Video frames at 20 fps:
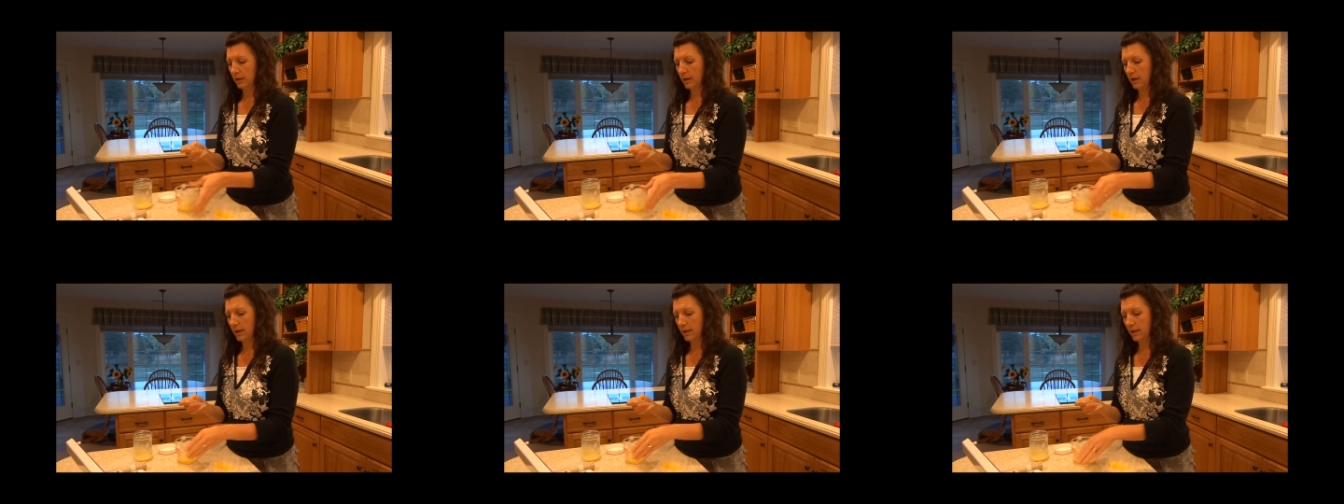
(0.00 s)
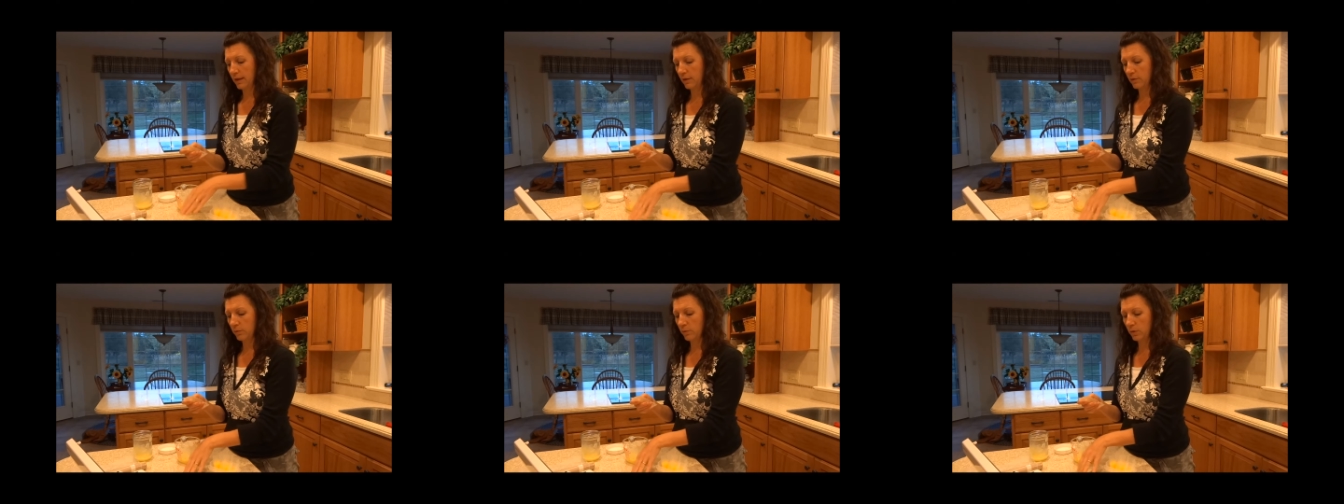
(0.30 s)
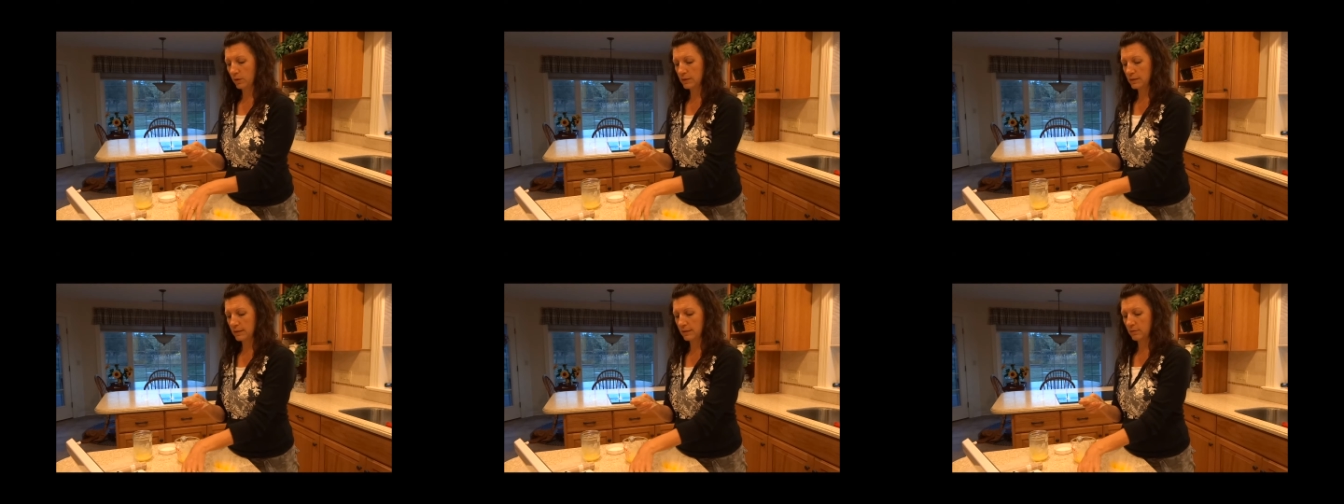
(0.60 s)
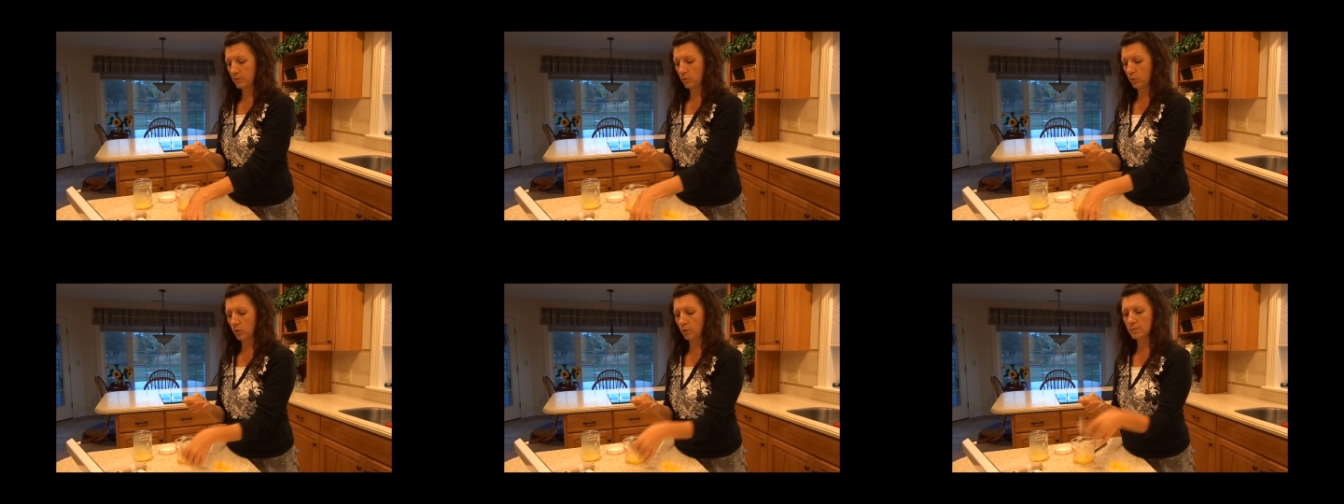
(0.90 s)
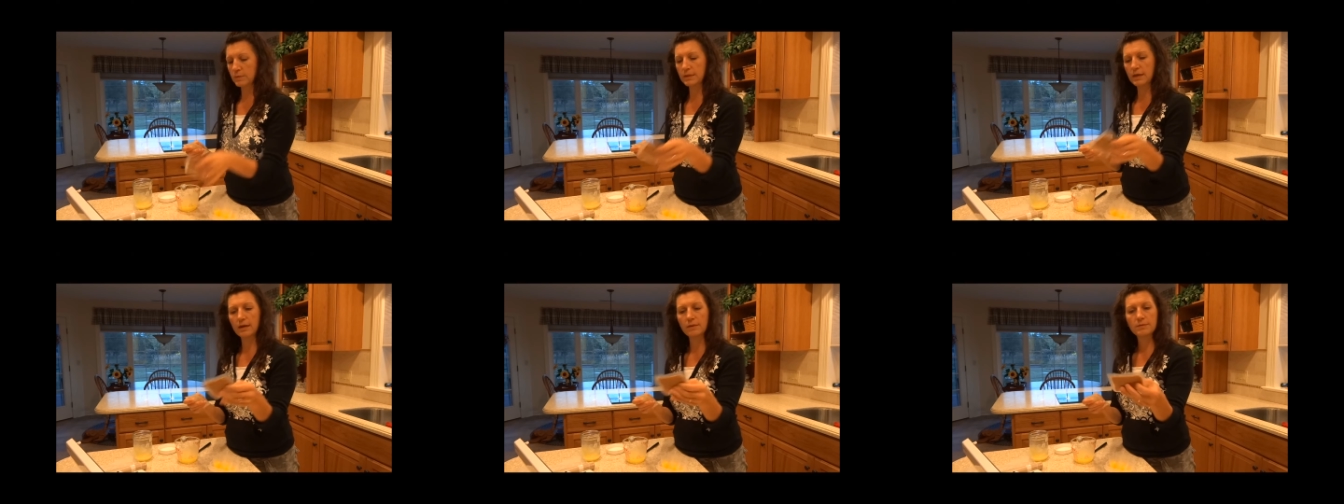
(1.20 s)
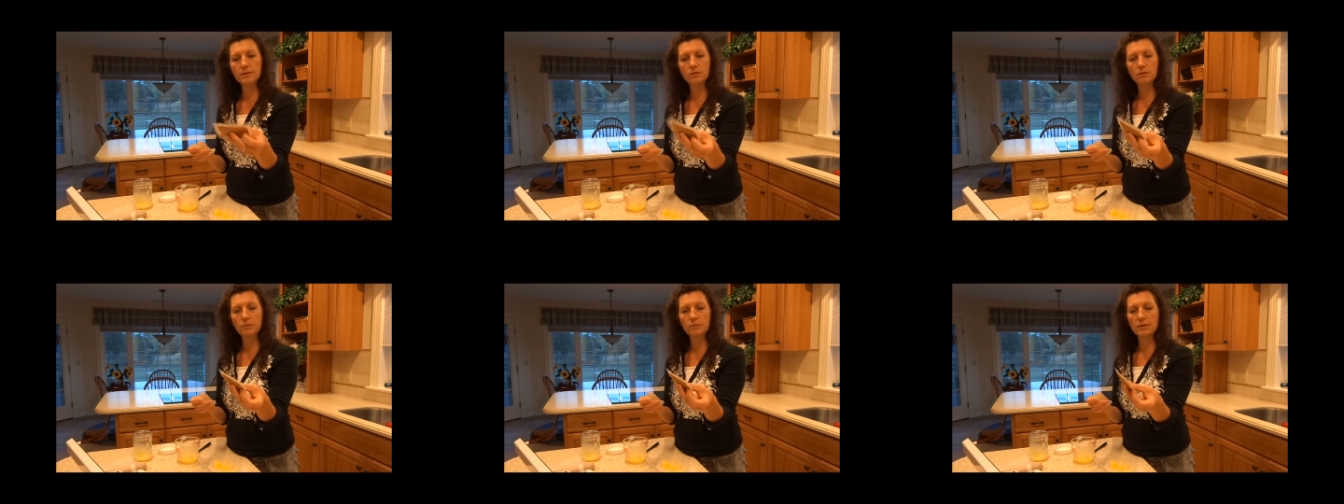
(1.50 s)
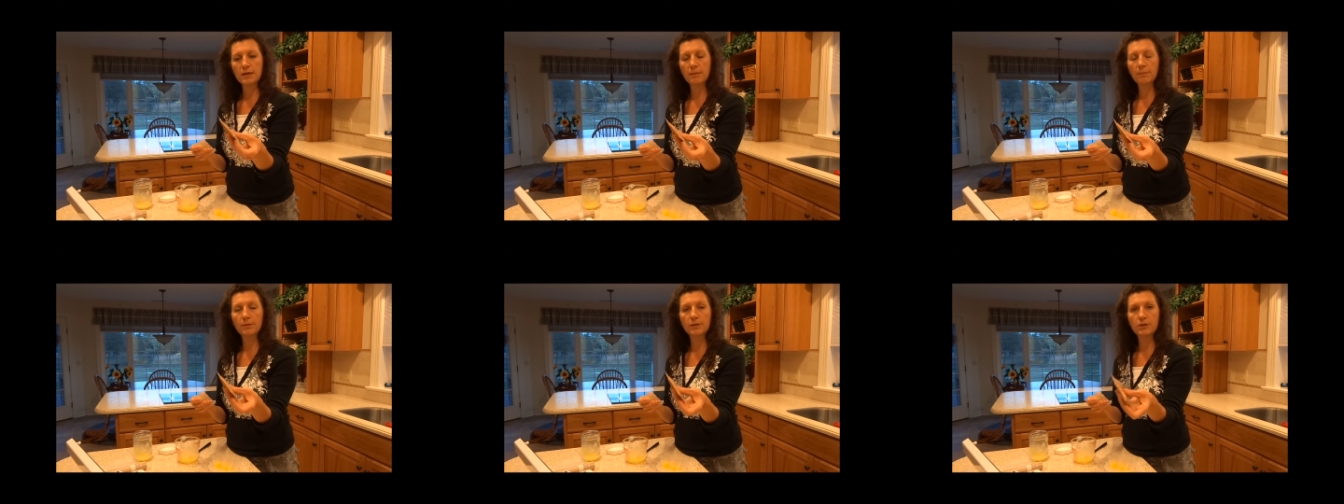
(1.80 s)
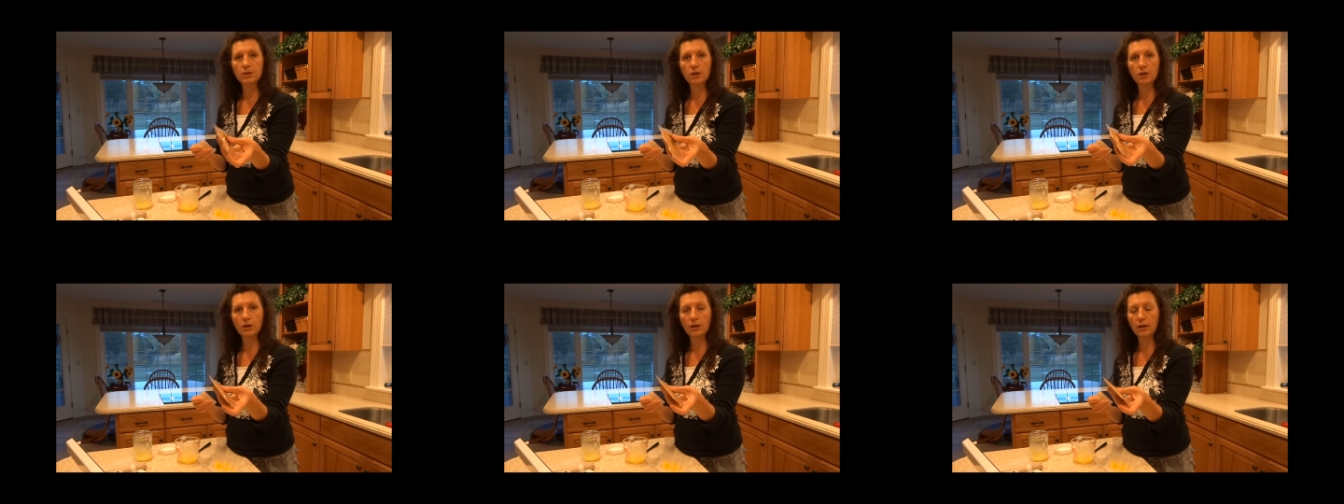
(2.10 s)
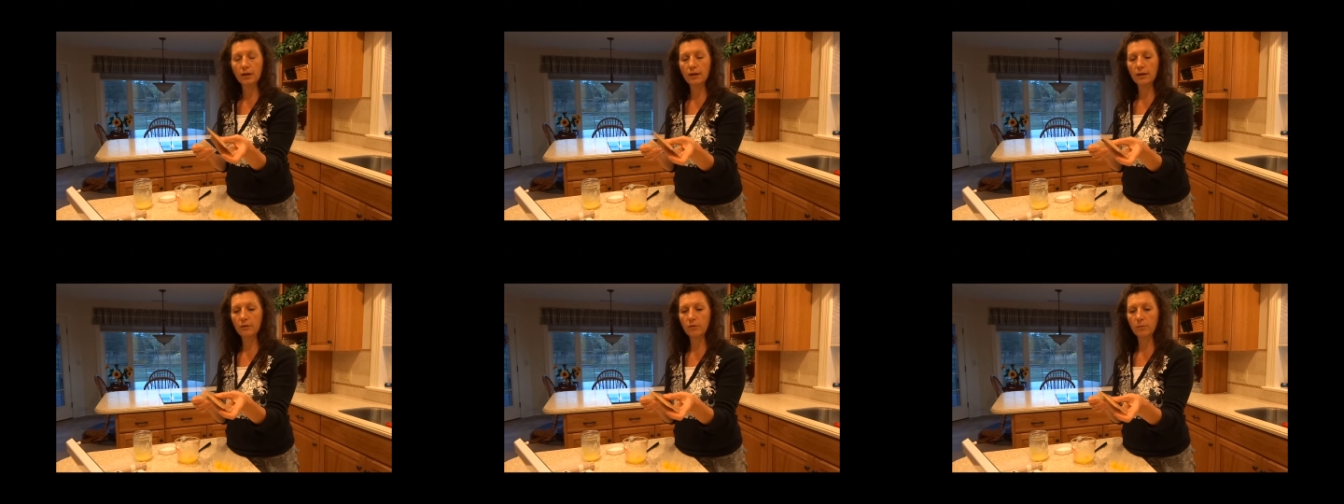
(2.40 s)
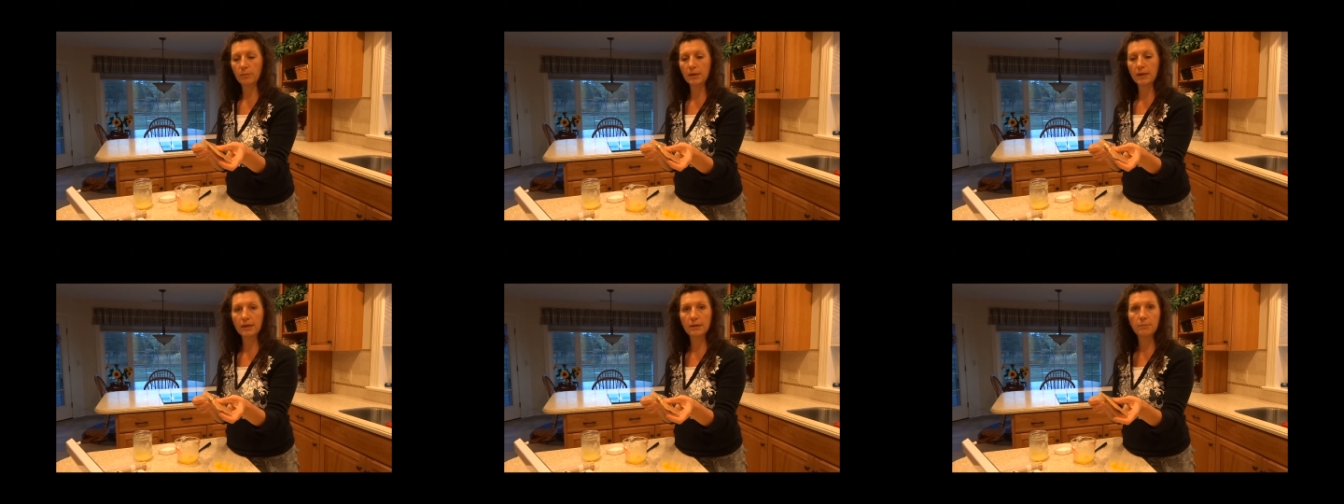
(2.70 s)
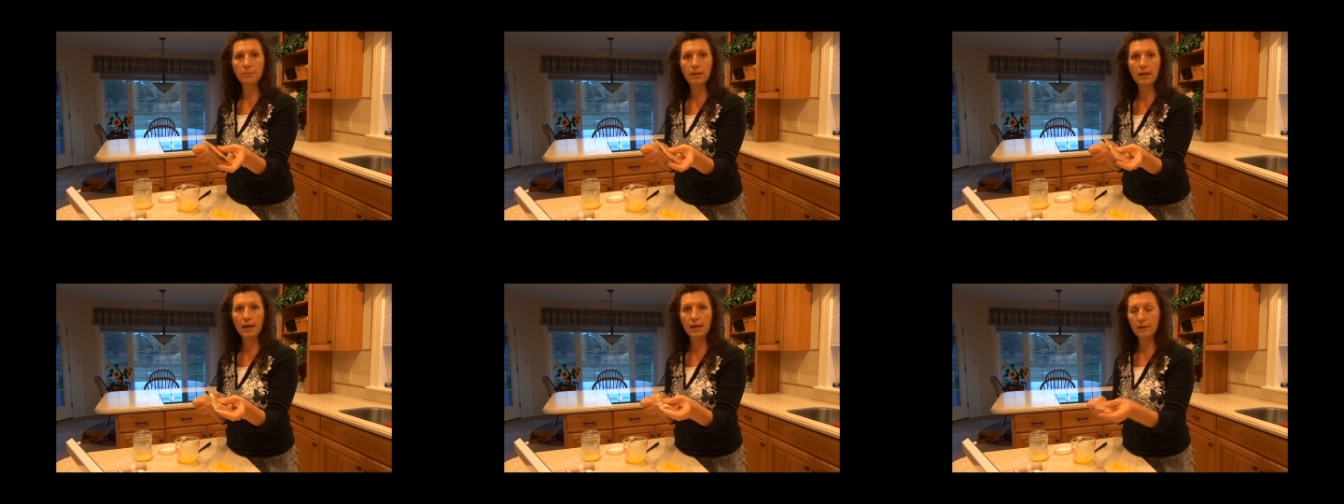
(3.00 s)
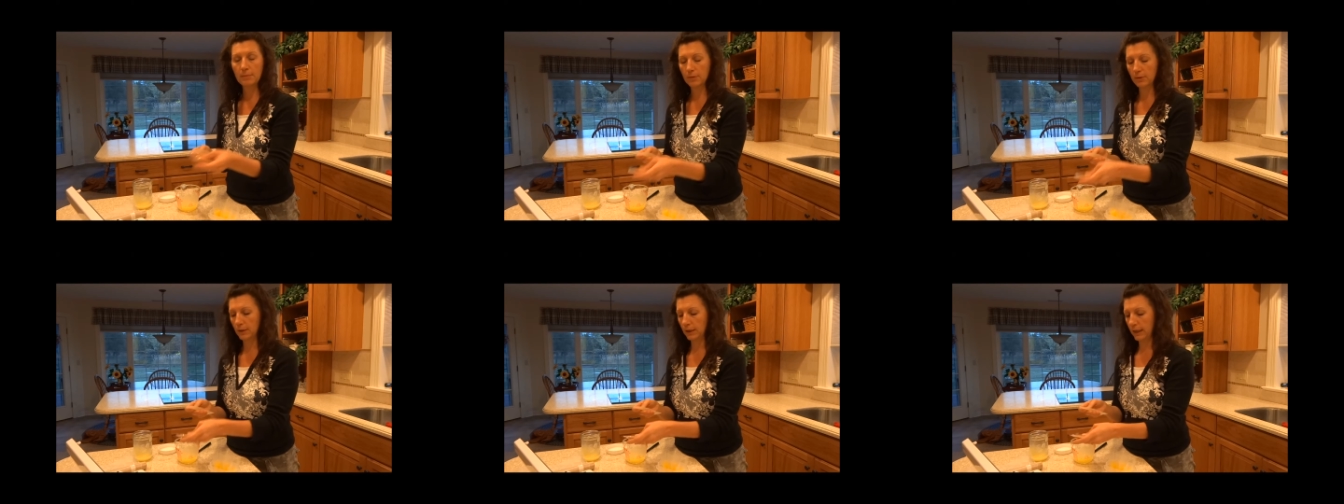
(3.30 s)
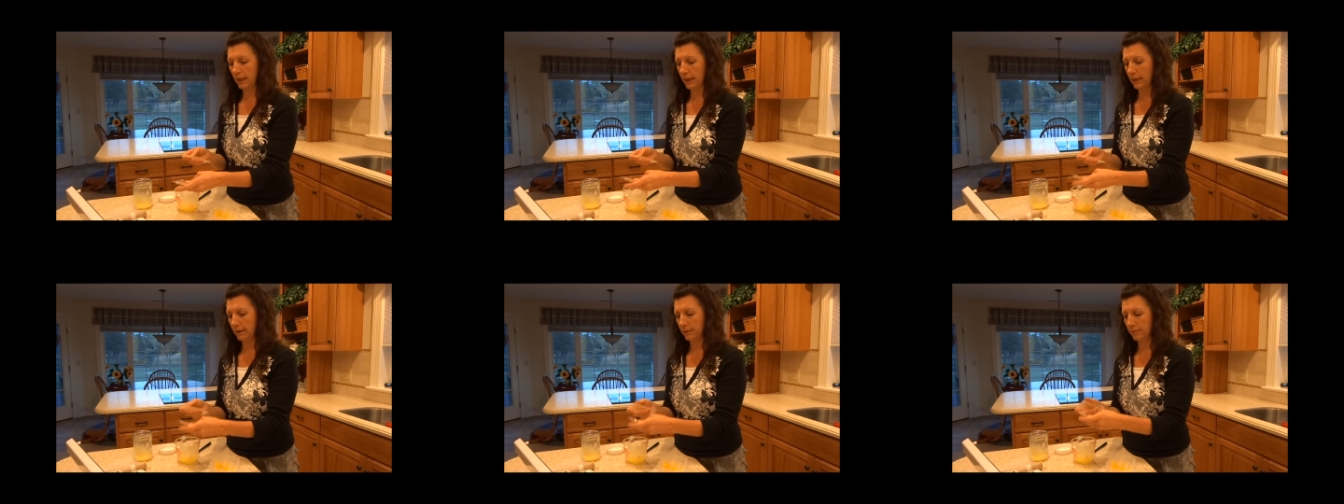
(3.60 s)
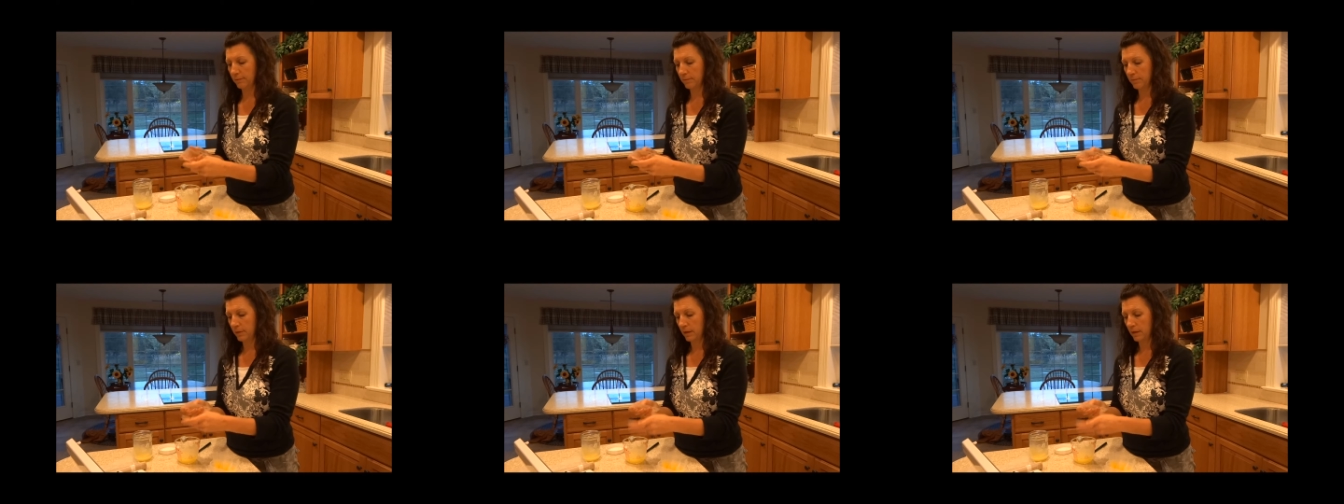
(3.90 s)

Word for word: And then once it warms up to room temperature, it will become pliable again.